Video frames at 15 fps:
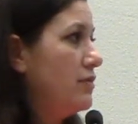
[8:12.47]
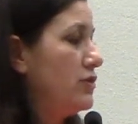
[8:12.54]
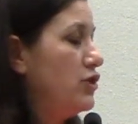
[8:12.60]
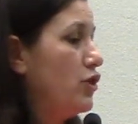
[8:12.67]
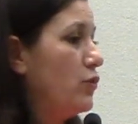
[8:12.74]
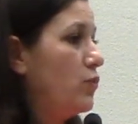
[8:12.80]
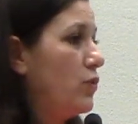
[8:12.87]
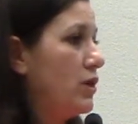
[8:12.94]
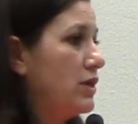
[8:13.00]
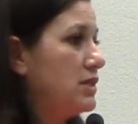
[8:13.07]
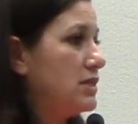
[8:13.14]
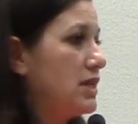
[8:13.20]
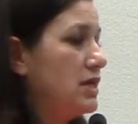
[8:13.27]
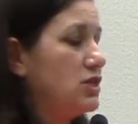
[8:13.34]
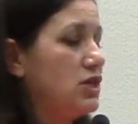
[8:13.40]
Your
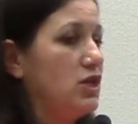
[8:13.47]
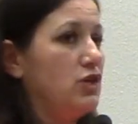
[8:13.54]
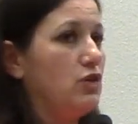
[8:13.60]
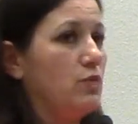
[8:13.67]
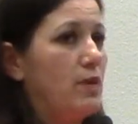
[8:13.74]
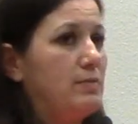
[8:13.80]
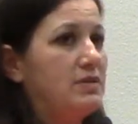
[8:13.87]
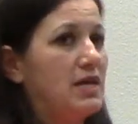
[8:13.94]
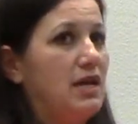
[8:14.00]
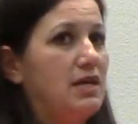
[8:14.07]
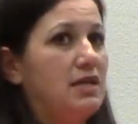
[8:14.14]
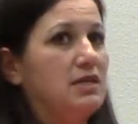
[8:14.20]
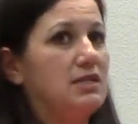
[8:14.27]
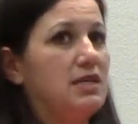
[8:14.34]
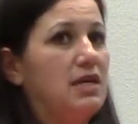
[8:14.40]
workstation and your
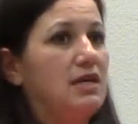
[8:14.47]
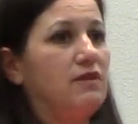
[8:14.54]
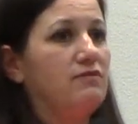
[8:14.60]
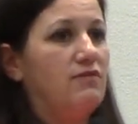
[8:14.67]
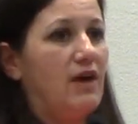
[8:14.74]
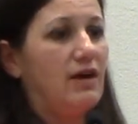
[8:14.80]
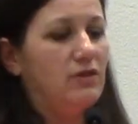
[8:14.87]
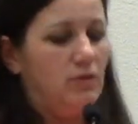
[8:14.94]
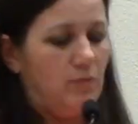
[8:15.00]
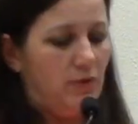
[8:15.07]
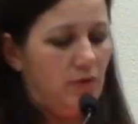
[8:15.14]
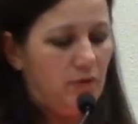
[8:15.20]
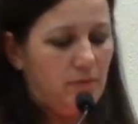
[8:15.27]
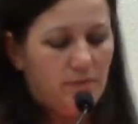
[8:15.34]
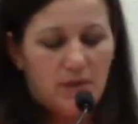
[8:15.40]
website is invaluable.